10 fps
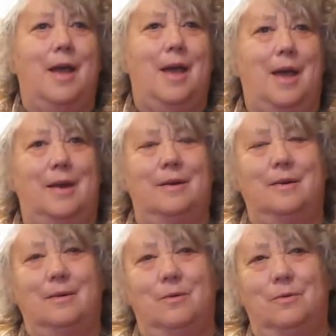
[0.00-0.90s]
And
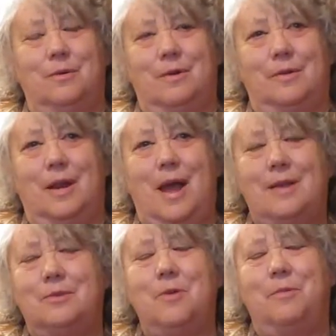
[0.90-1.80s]
the
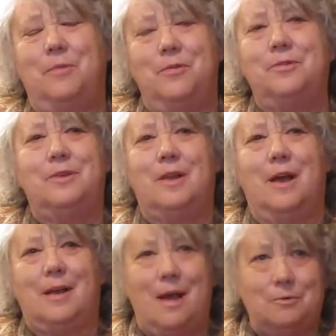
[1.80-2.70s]
last Grandmother's
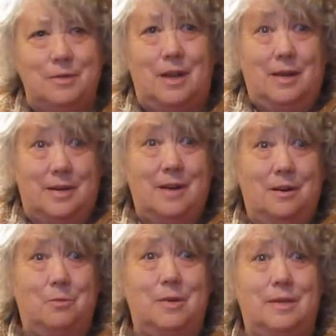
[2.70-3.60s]
Council I
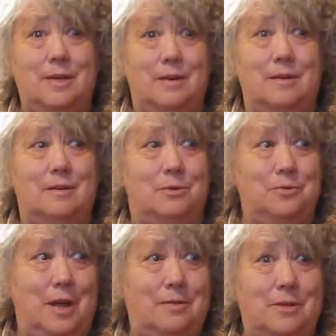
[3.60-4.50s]
attended was in
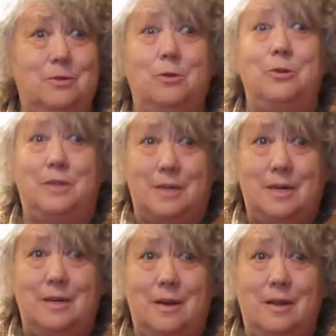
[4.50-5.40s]

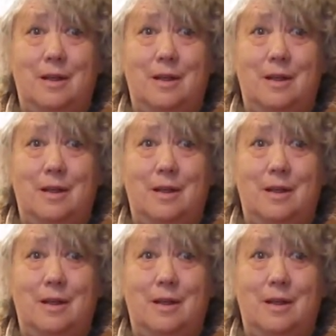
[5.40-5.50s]
2013.